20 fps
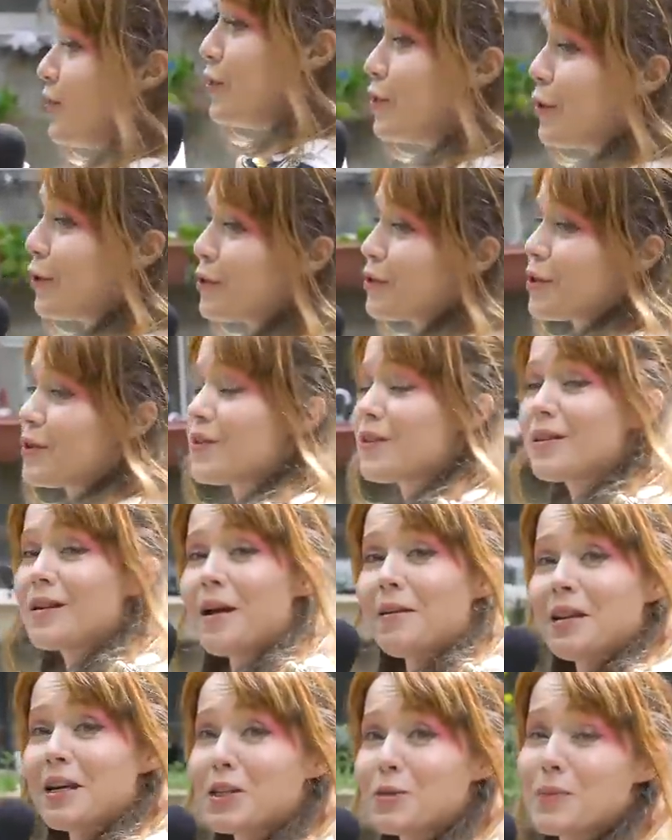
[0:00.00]
don't turn them
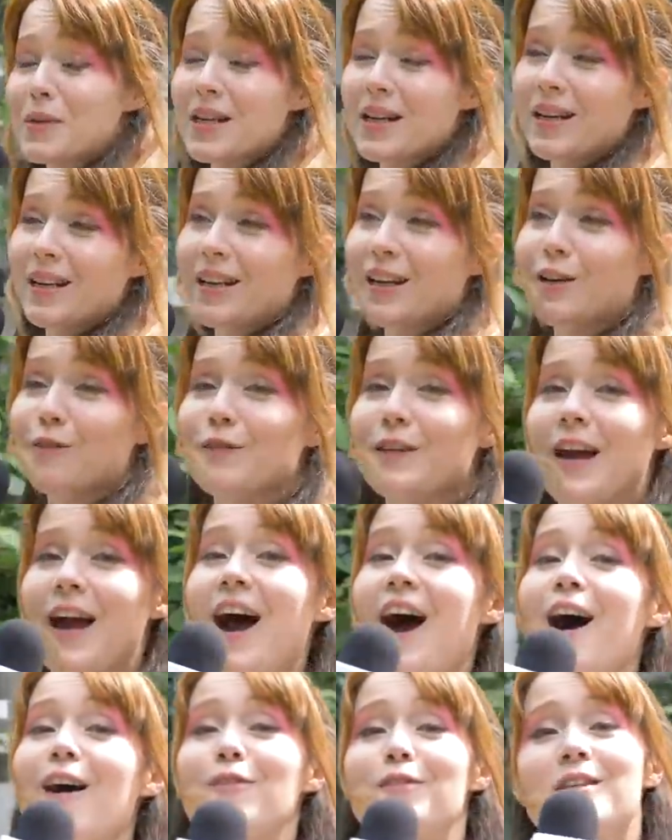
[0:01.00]
down last minute. If you
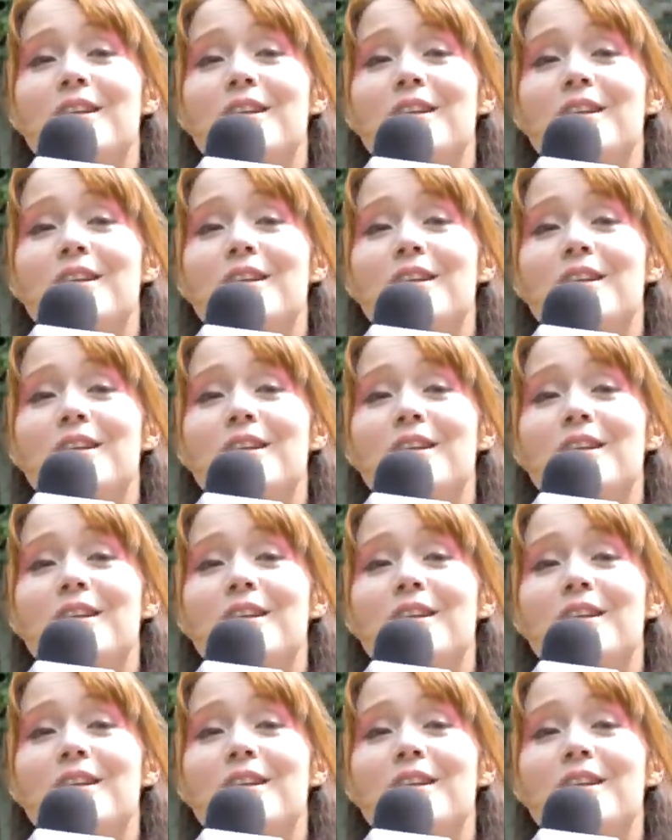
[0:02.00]
have